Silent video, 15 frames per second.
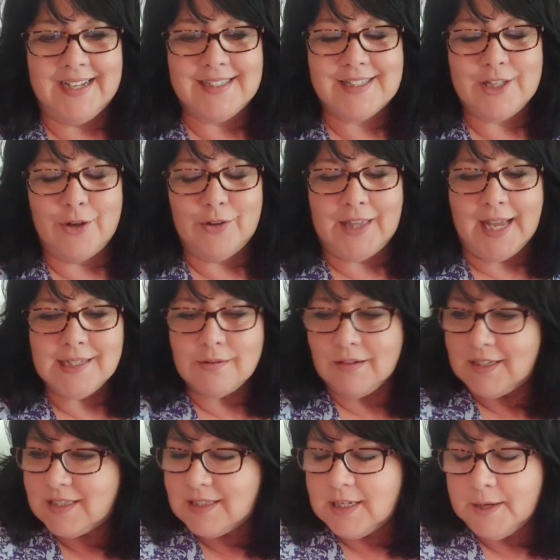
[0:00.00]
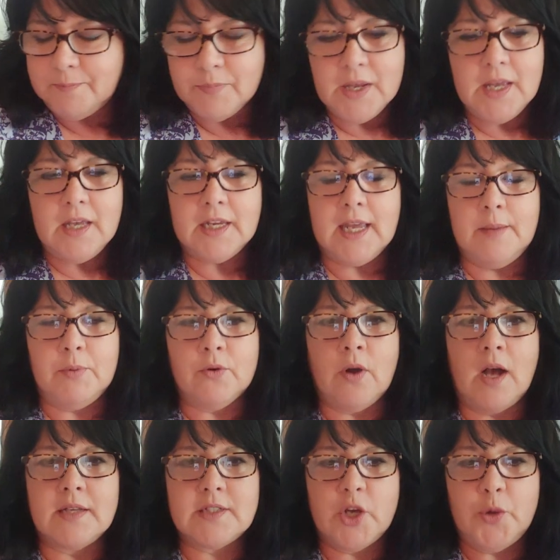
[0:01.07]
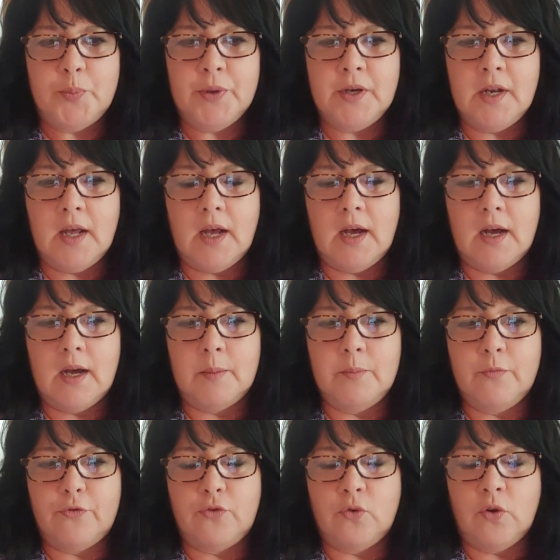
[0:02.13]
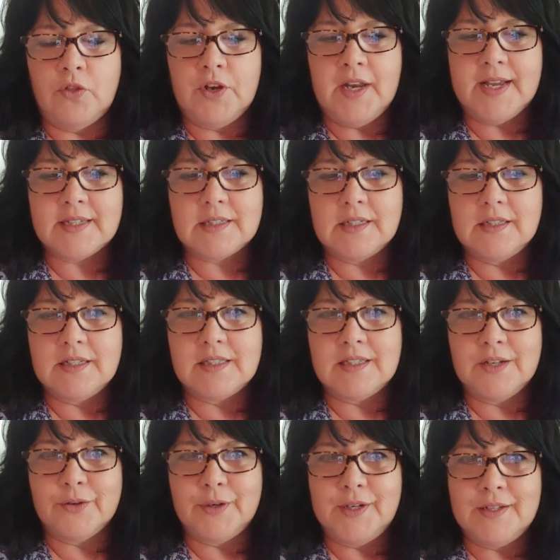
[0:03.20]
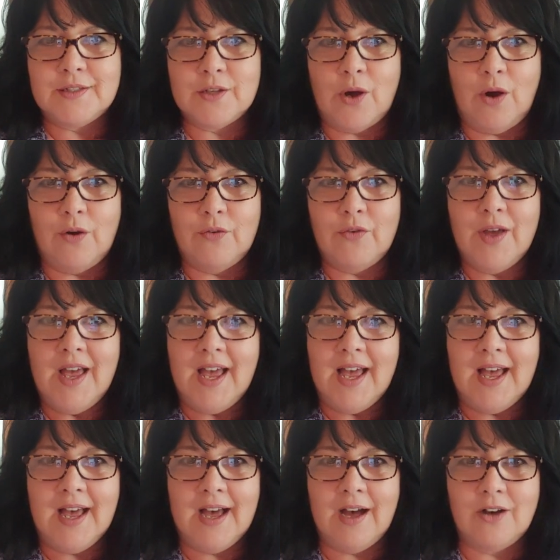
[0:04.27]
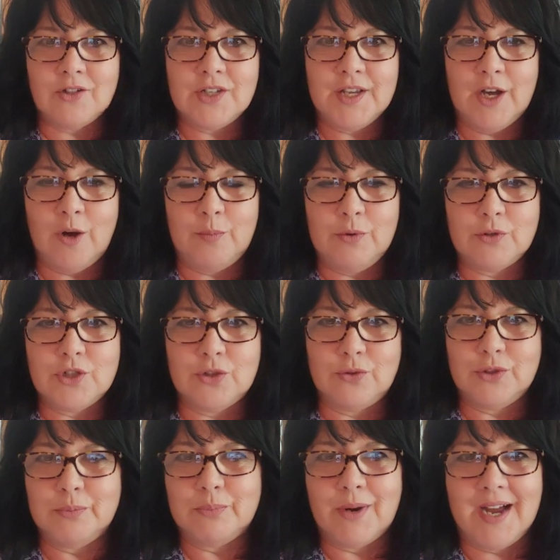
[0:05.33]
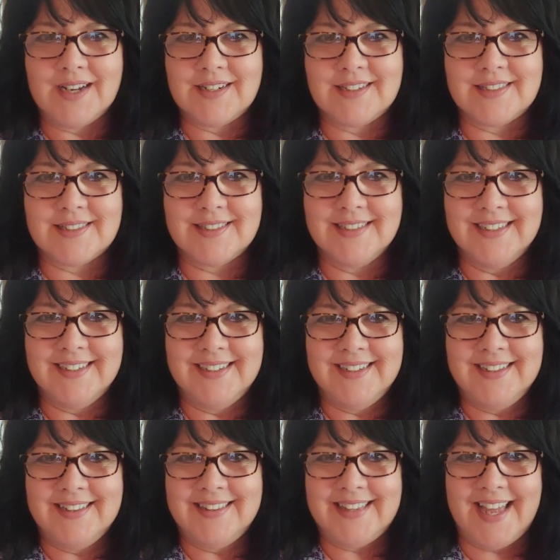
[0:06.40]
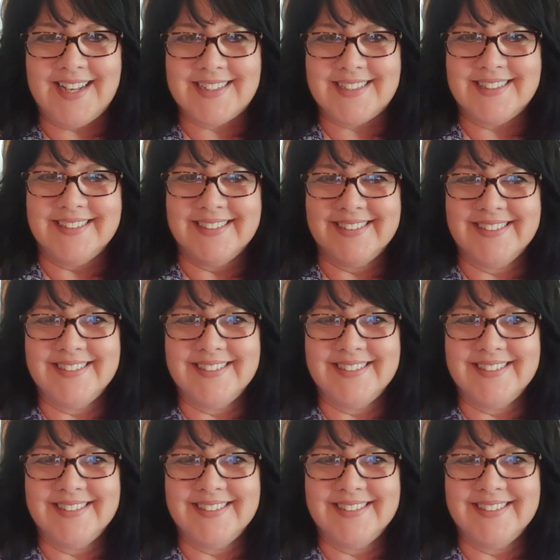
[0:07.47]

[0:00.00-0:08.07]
So thanks for listening. Keep your eyes open for the next in the series of how to help your children practice. Thanks.